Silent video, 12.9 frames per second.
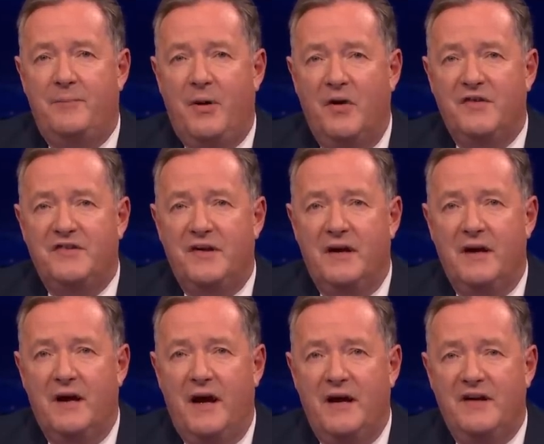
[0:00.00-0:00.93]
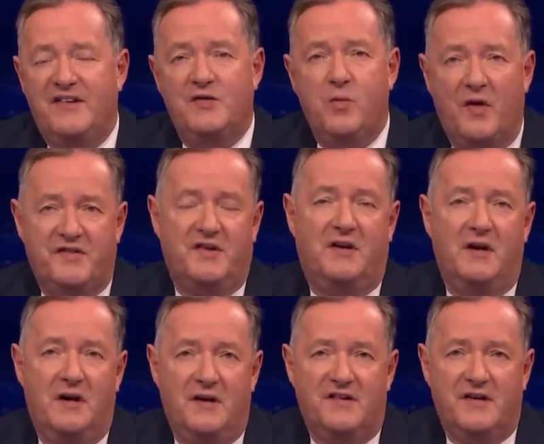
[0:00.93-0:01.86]
posting a
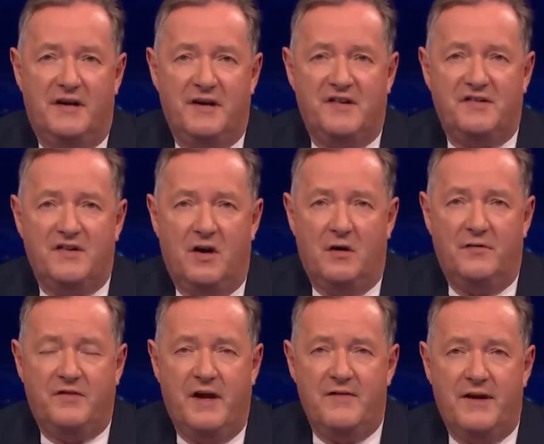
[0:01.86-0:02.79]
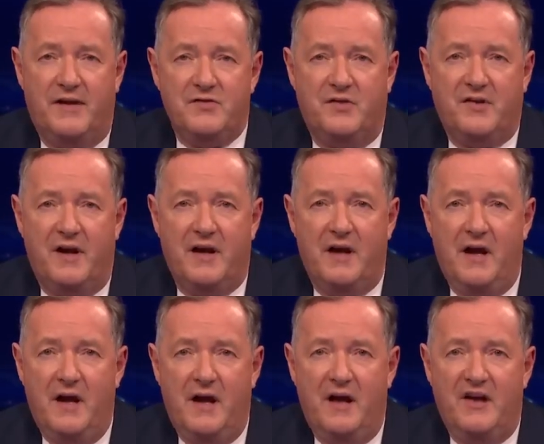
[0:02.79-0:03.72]
swastika inside a Star of David. Andrew Tate
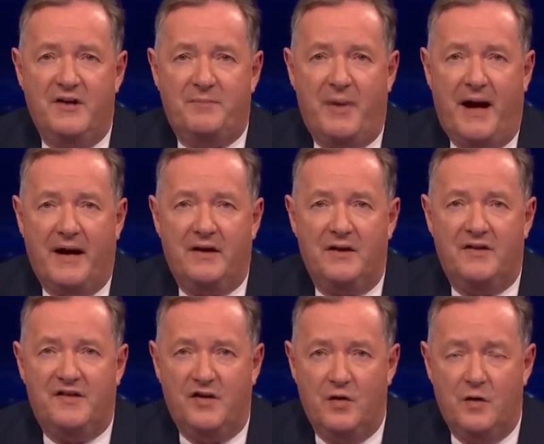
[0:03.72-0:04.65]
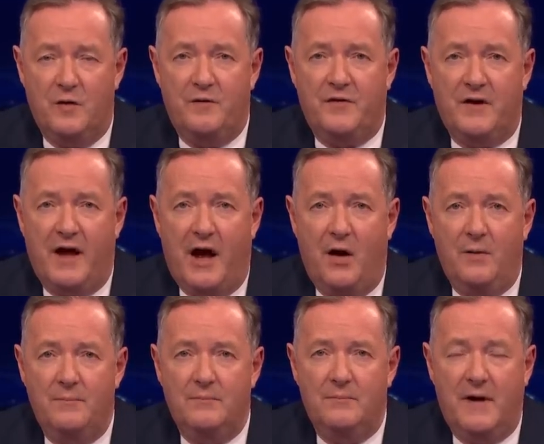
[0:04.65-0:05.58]
is back too for now,
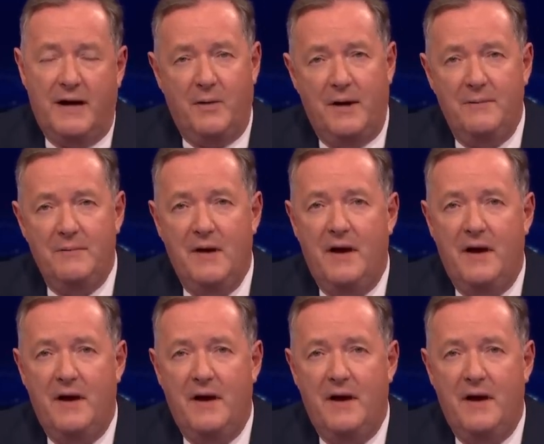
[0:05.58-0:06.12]
anyway.